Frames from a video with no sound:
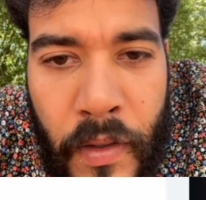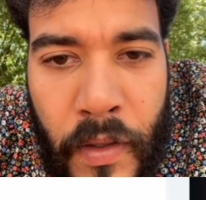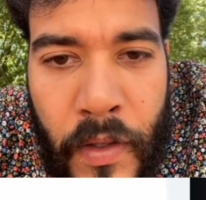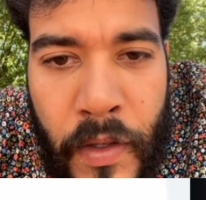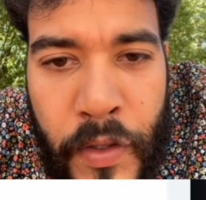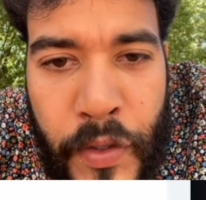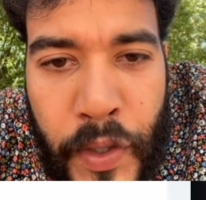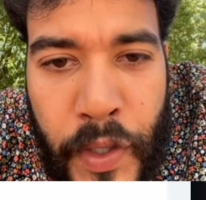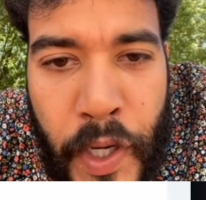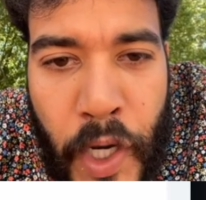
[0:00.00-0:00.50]

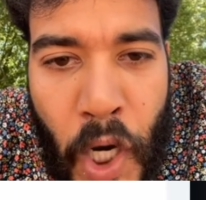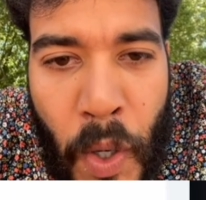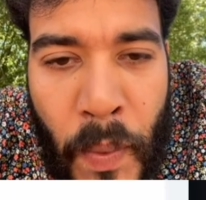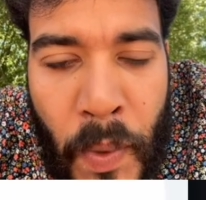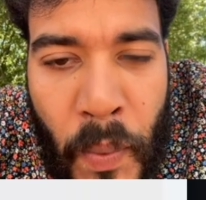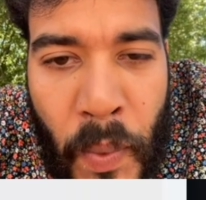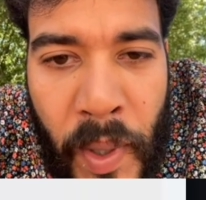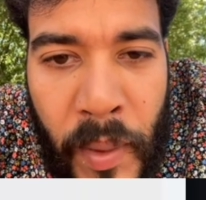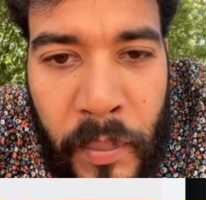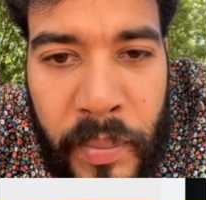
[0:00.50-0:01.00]
See here, we
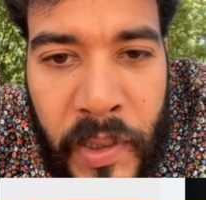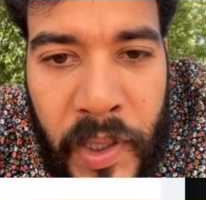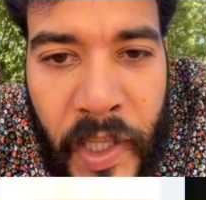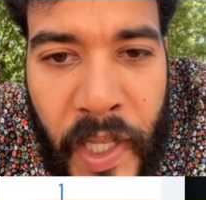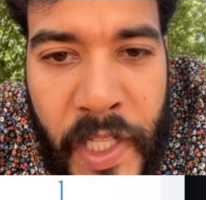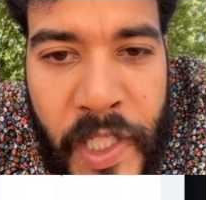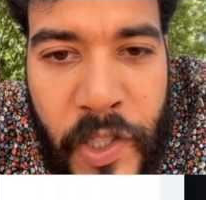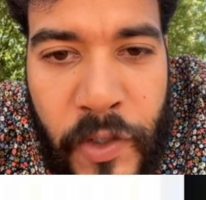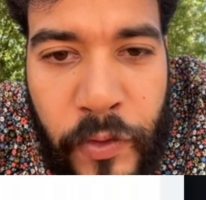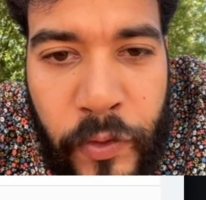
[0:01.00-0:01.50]
went
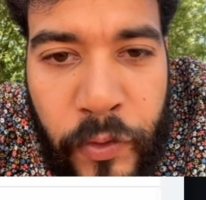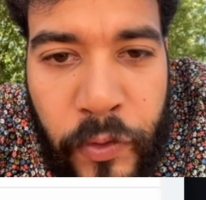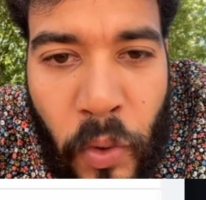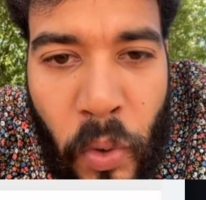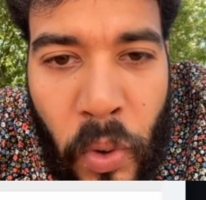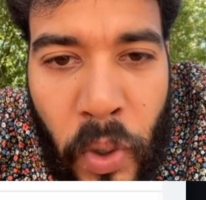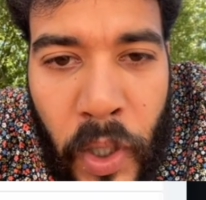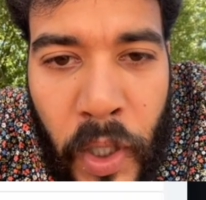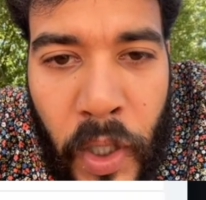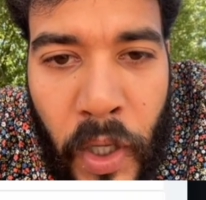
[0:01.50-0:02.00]
plus
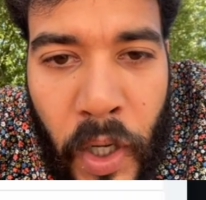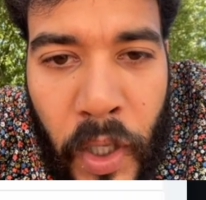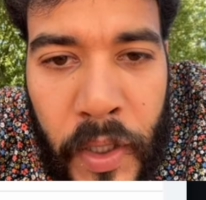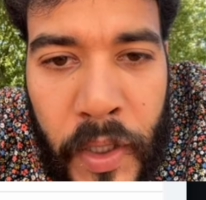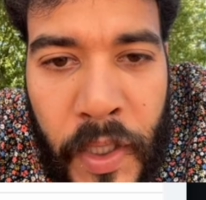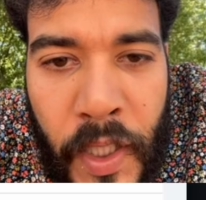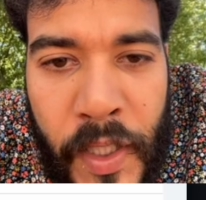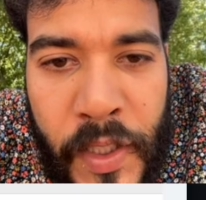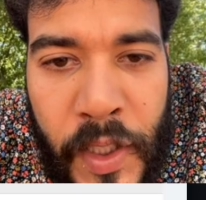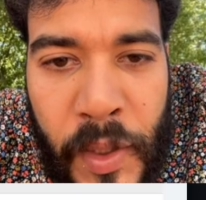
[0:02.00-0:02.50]
4
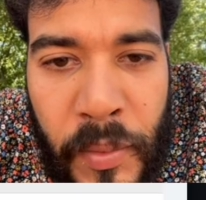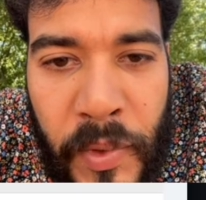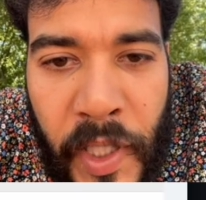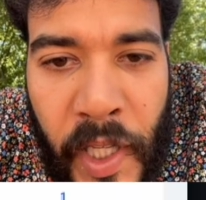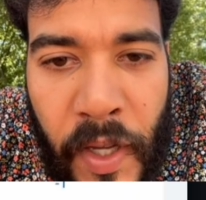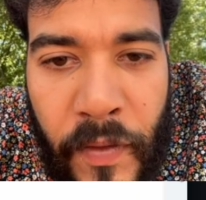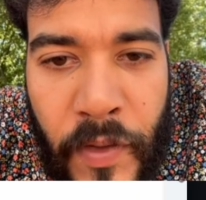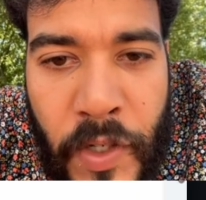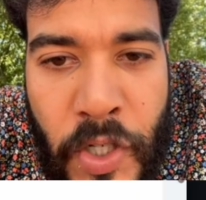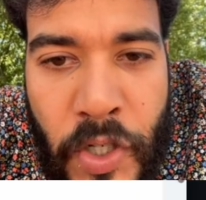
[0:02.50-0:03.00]
on custom
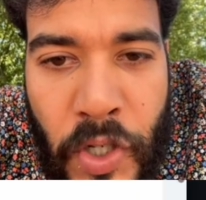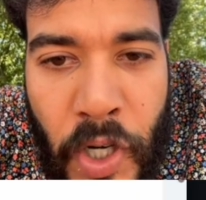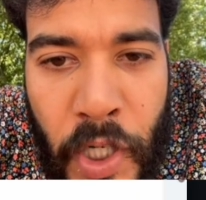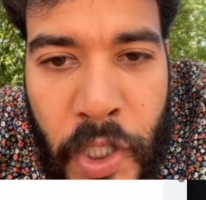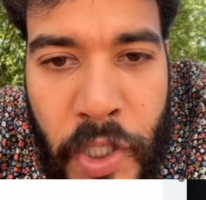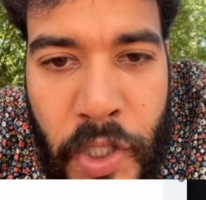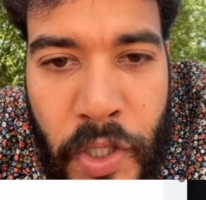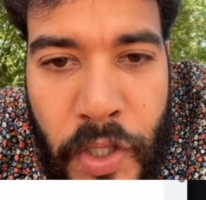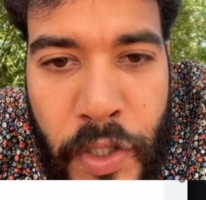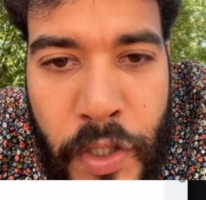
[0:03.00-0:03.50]
canvas
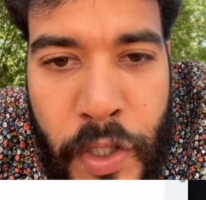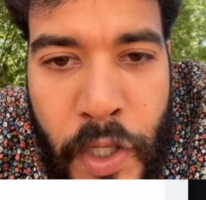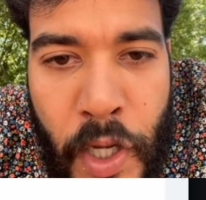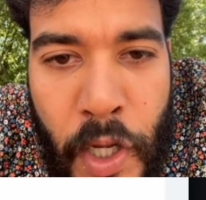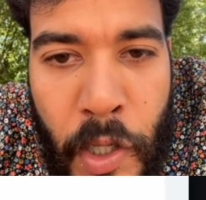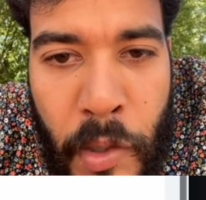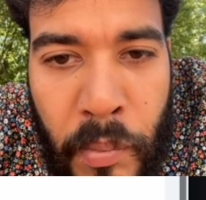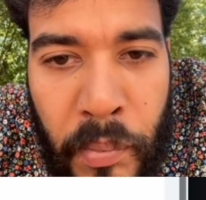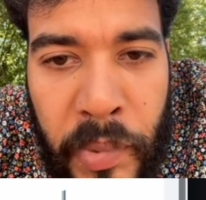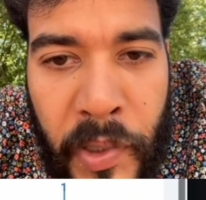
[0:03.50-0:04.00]
structures,
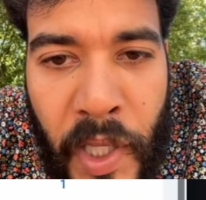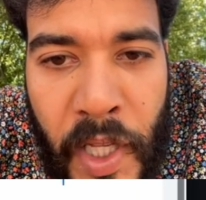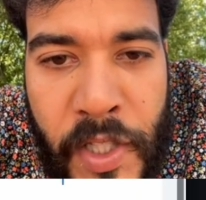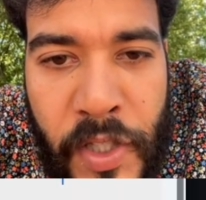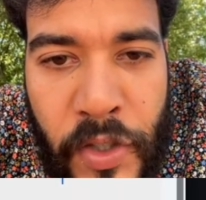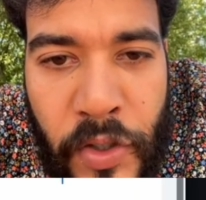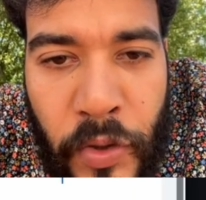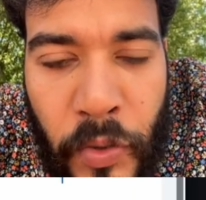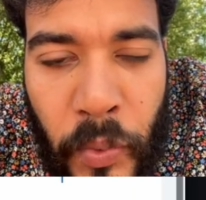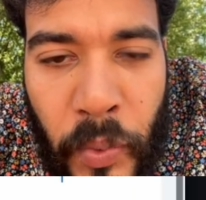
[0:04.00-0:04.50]

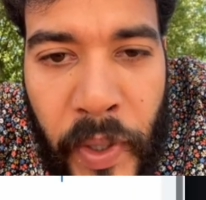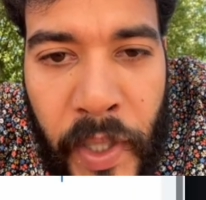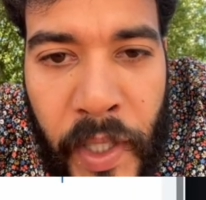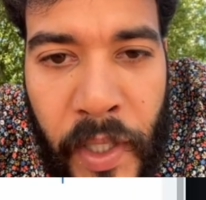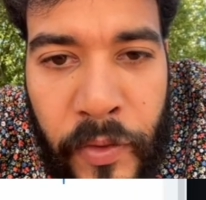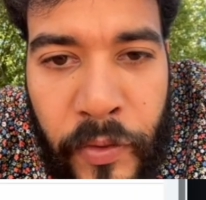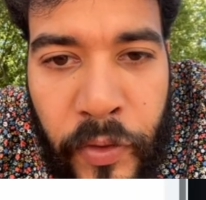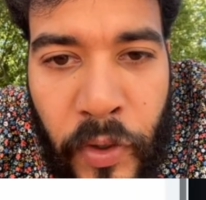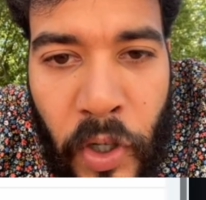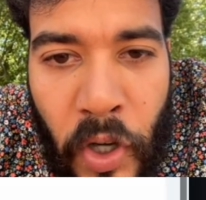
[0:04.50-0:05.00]
plus
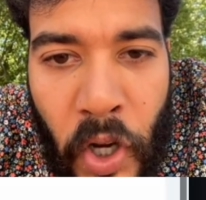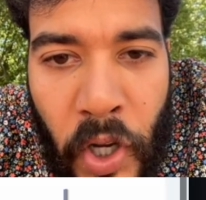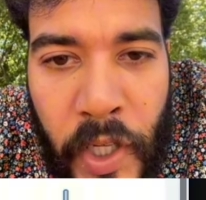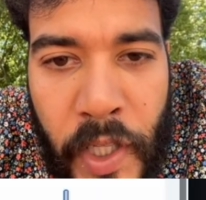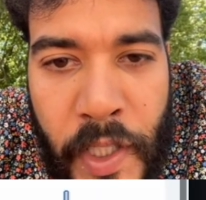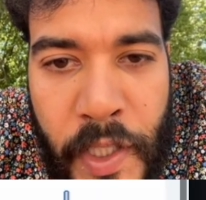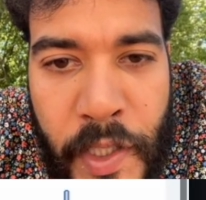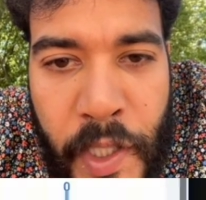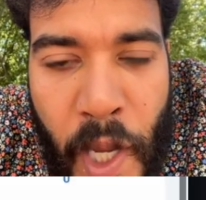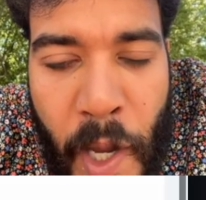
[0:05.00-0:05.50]
3 for
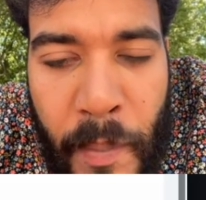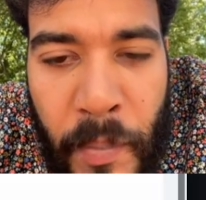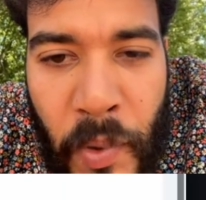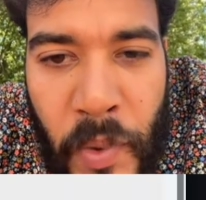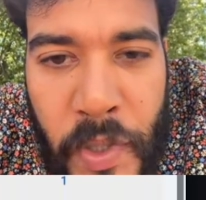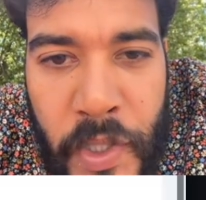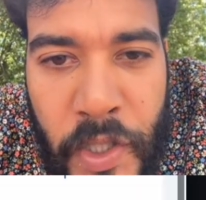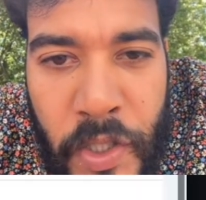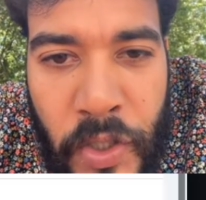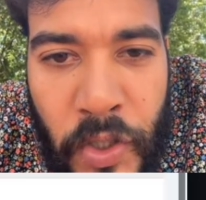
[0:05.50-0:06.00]
awnings Tampa,
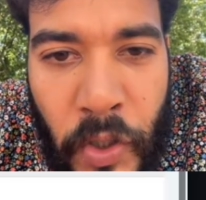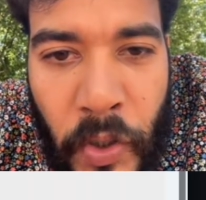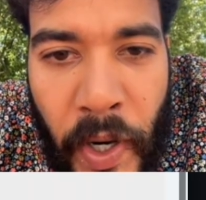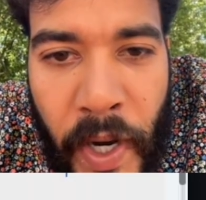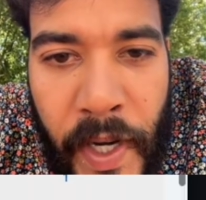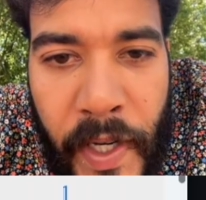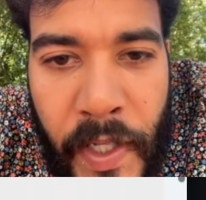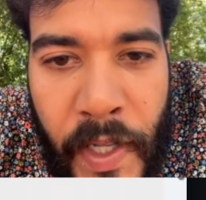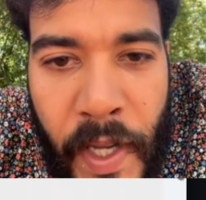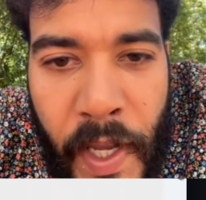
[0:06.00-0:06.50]
which is
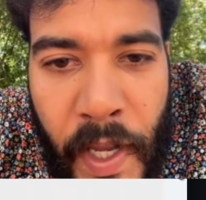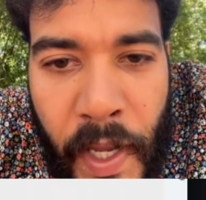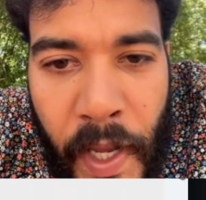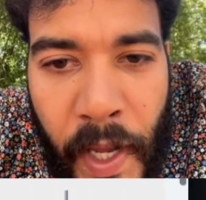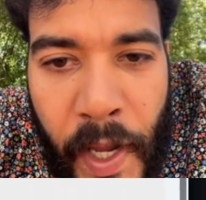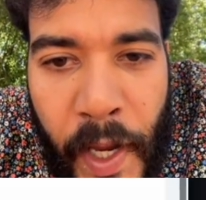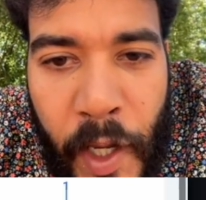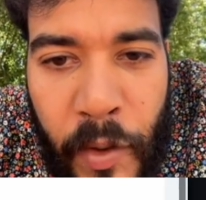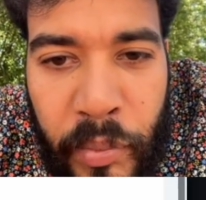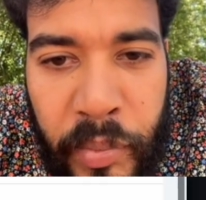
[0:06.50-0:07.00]
great,
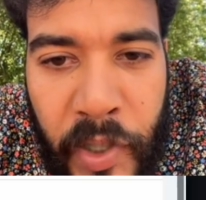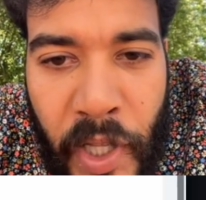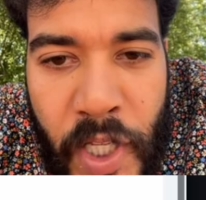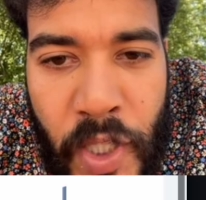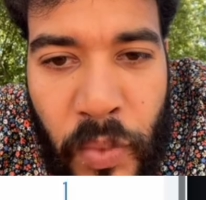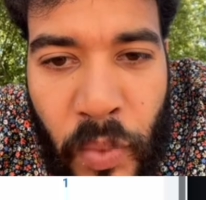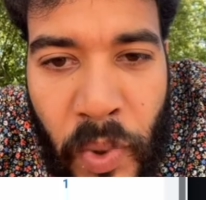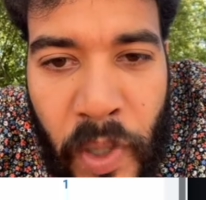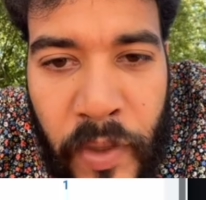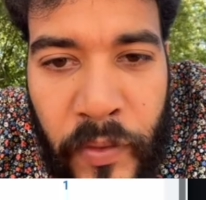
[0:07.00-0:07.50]
and
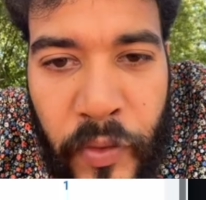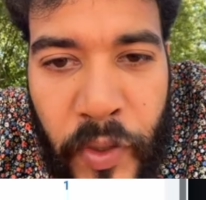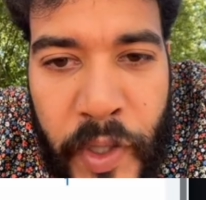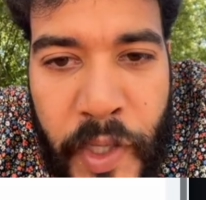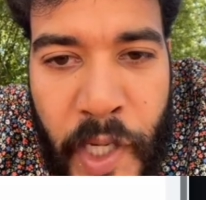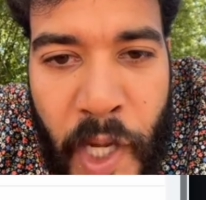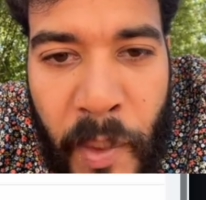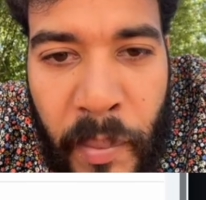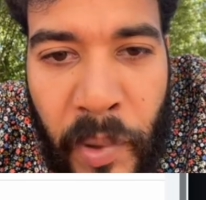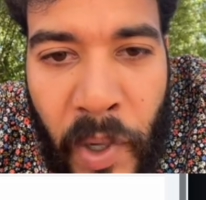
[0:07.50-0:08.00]
plus 1 for
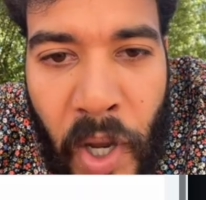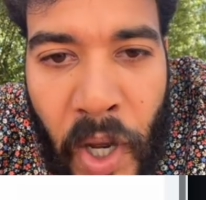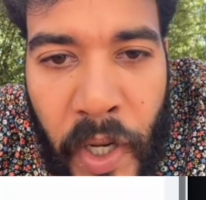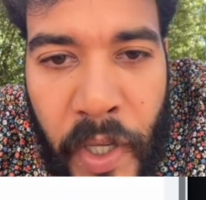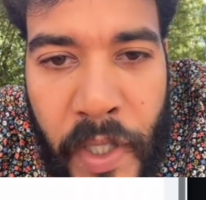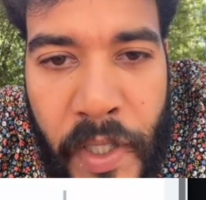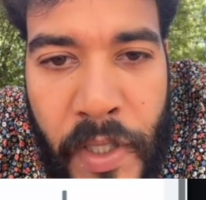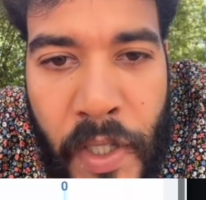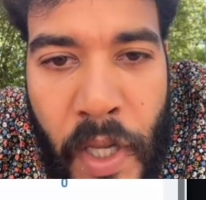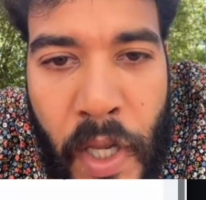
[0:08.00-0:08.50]
Tampa
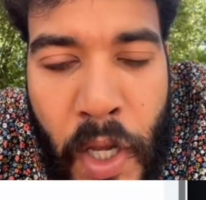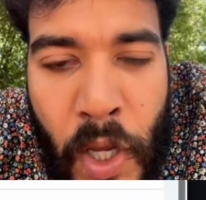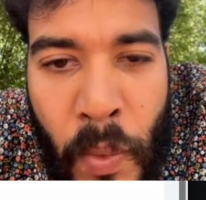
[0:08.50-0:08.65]
awnings.